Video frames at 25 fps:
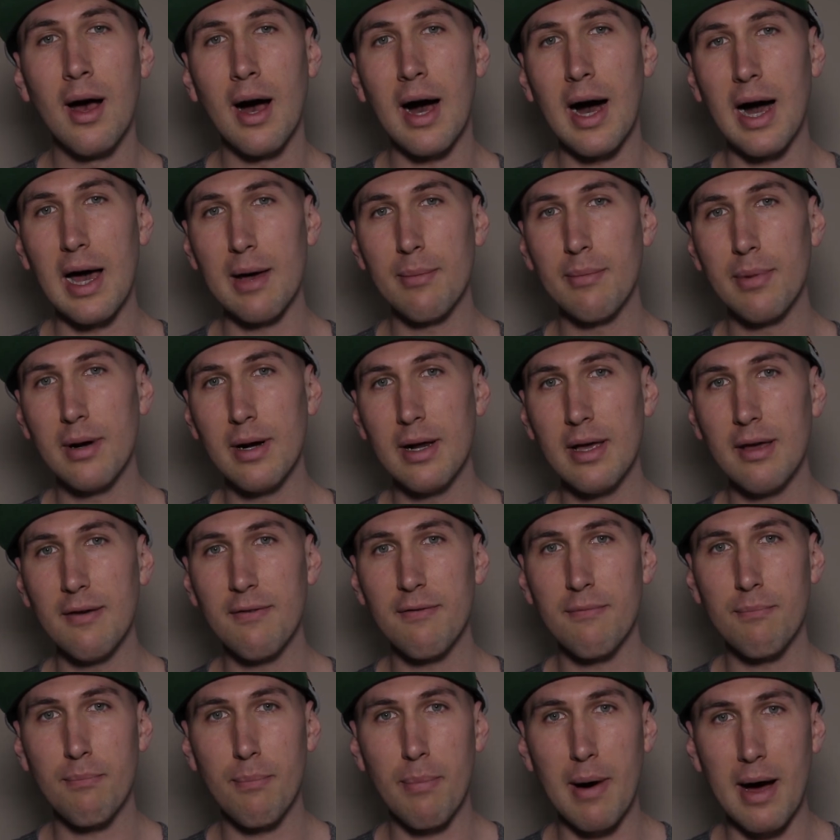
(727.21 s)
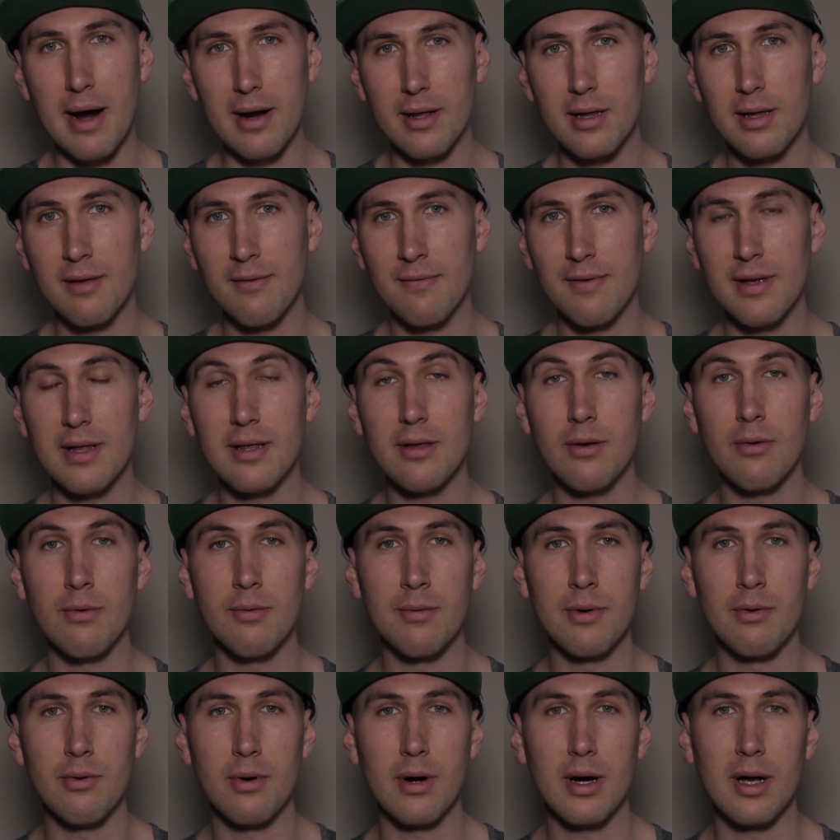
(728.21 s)
I believe part of it
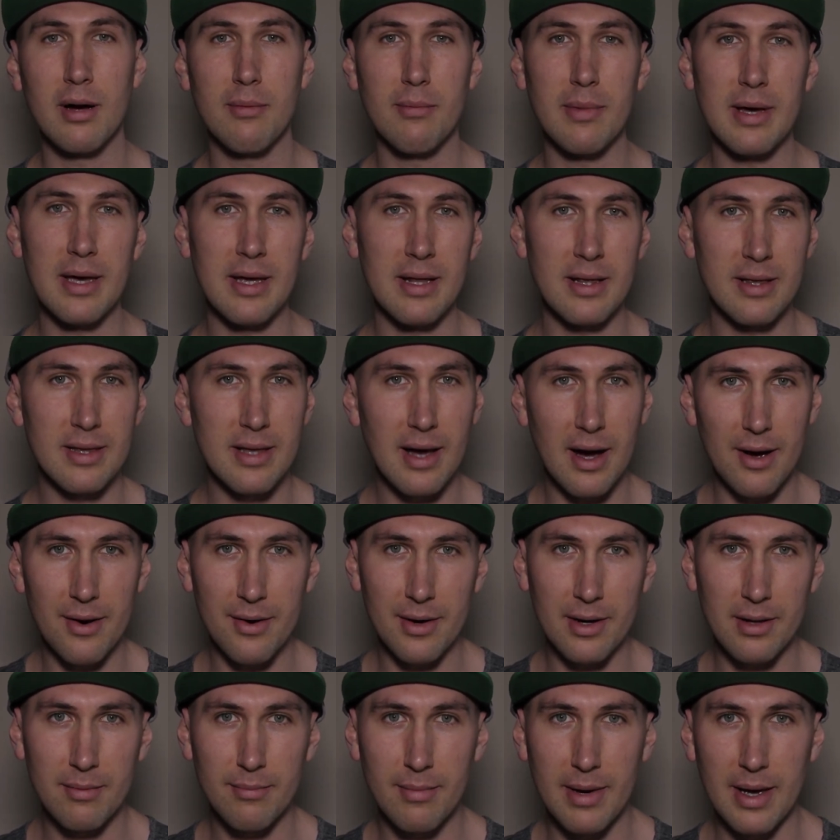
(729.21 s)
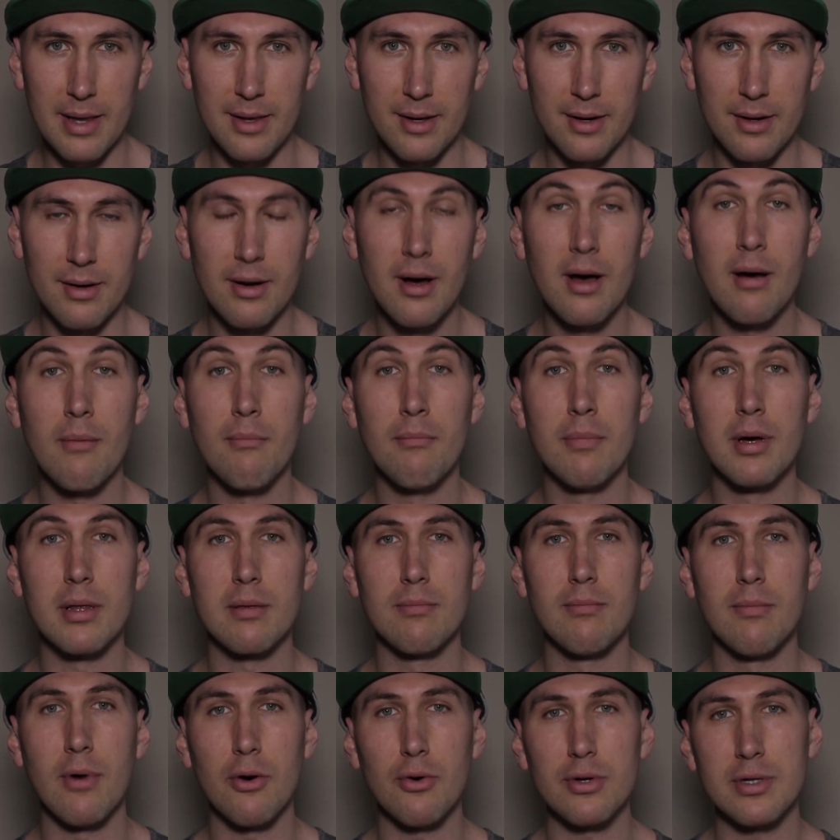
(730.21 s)
will come in direct manner, but
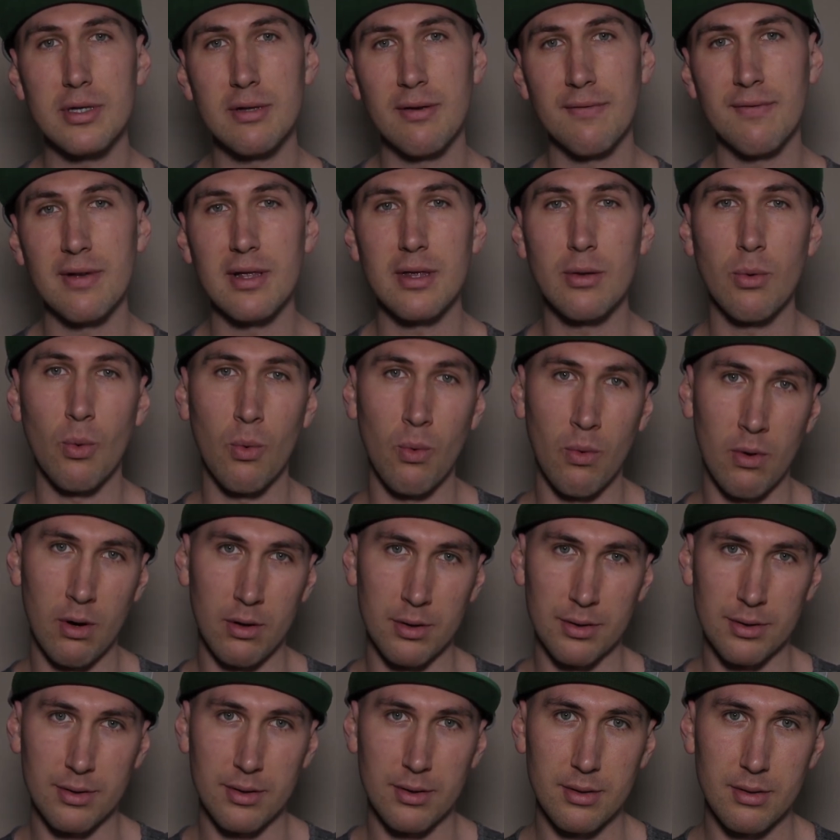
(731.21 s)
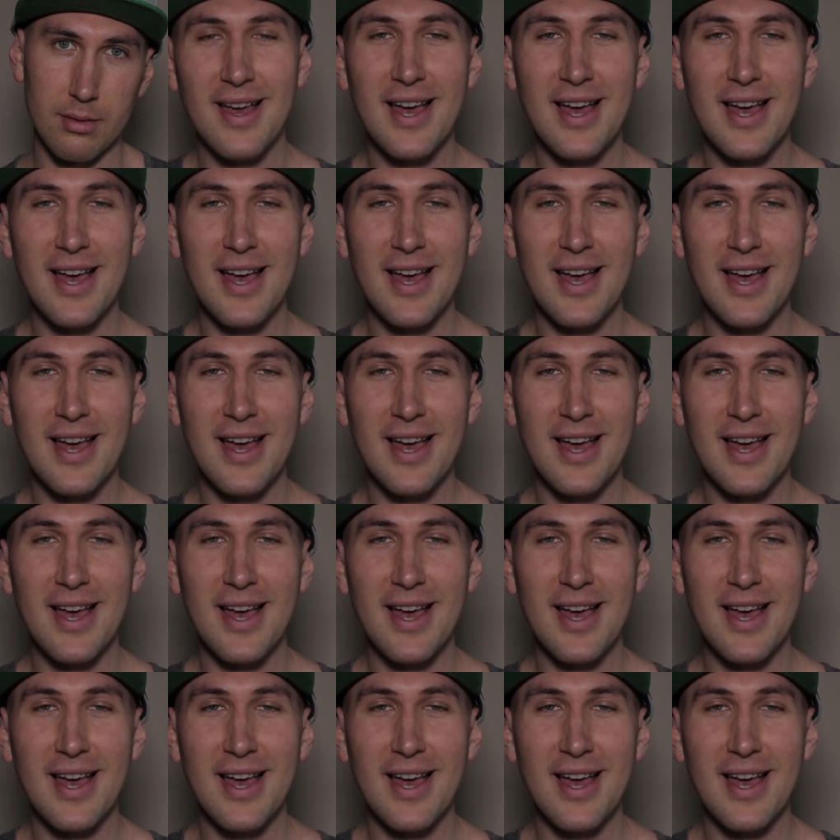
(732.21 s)
most of it won't.